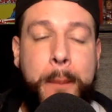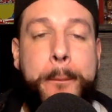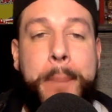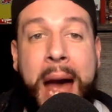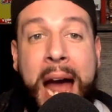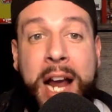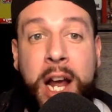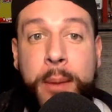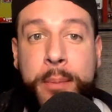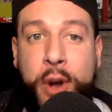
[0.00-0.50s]

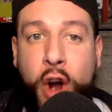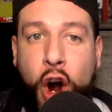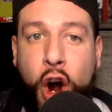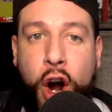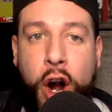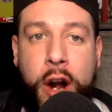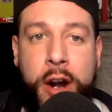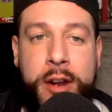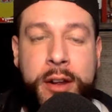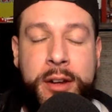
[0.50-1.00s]
backup
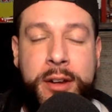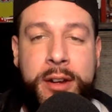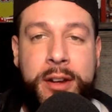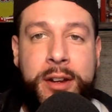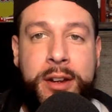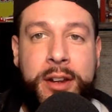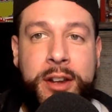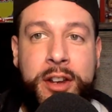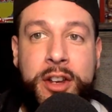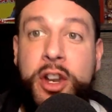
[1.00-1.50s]
guard,
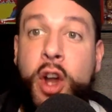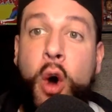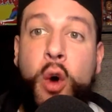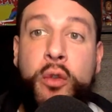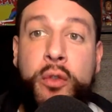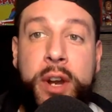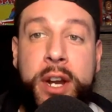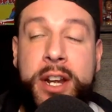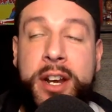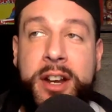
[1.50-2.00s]
no
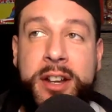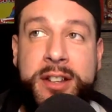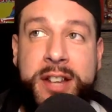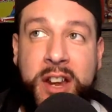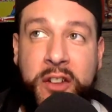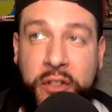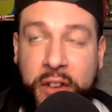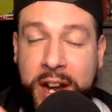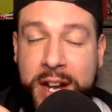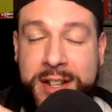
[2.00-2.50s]
really good
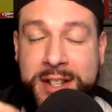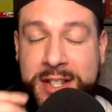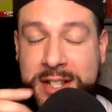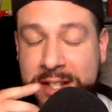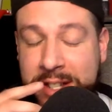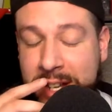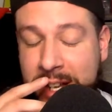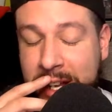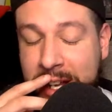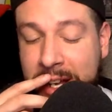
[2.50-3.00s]
defense,